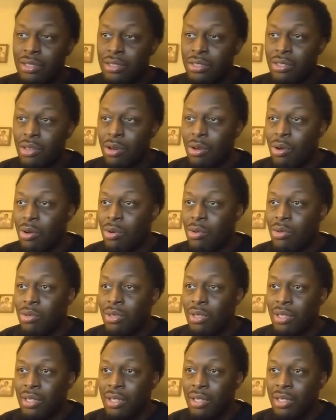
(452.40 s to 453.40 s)
So
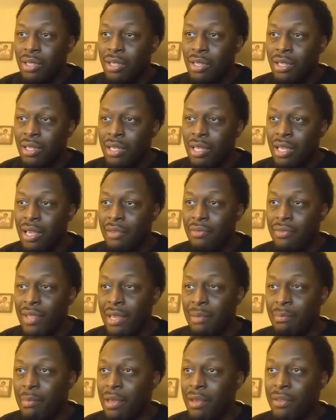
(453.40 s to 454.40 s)
if
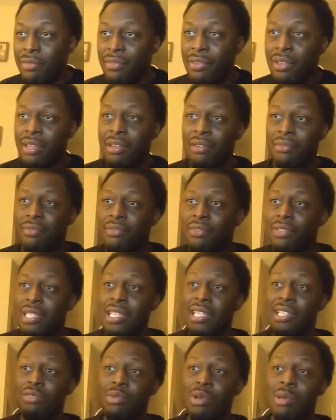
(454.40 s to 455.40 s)

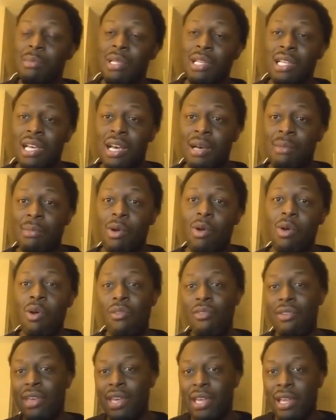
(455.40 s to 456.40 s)
these women come
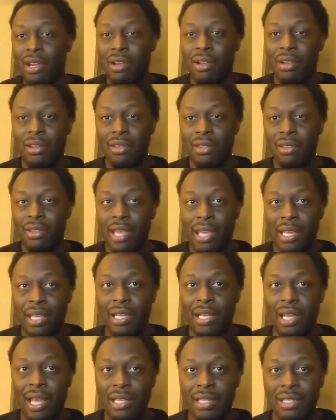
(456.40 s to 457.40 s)
over here
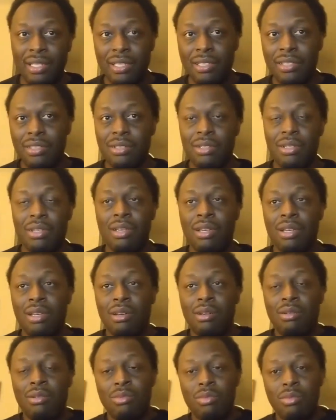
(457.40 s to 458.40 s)
thinking like this,
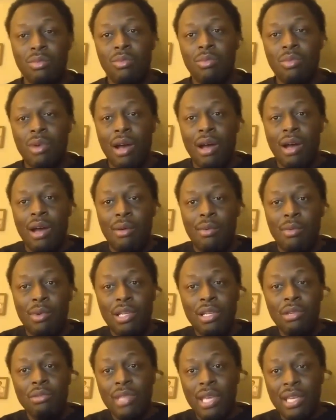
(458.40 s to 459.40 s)

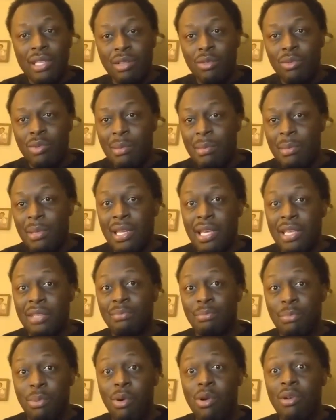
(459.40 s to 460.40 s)
what do you think the women that's
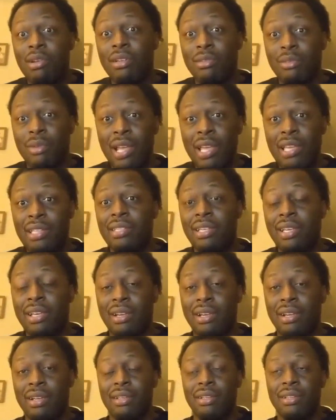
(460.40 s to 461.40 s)
born and raised
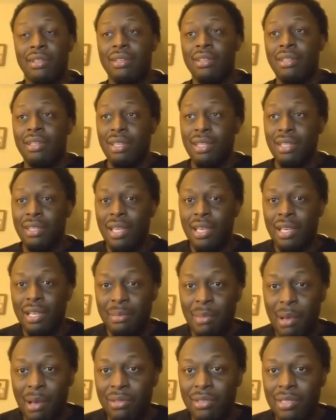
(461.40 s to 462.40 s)
here think
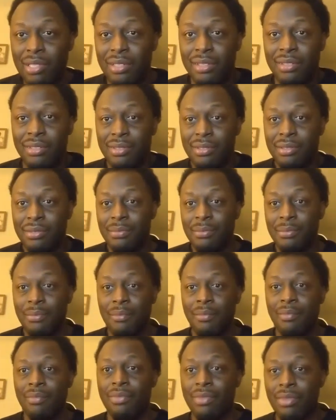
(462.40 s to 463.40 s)
about this?
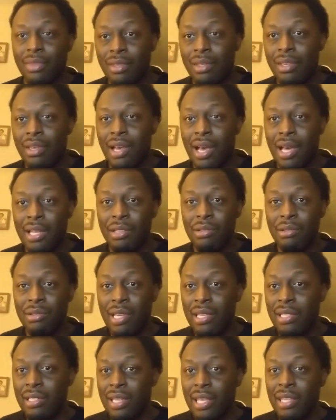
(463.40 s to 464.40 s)
How do you
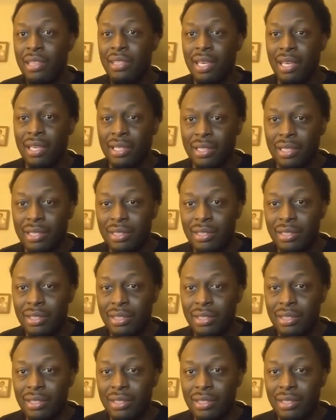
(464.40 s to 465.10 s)
think they think?